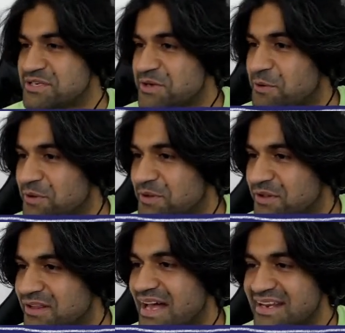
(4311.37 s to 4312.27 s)
total
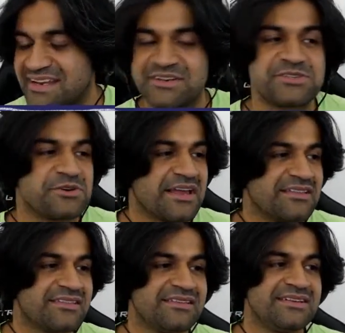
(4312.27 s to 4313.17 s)
gladiator
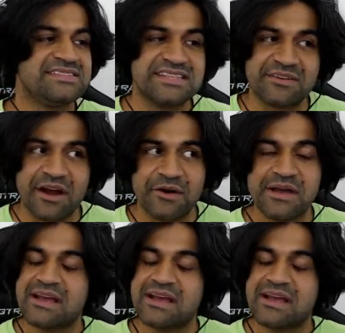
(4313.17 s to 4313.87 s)
strength 0.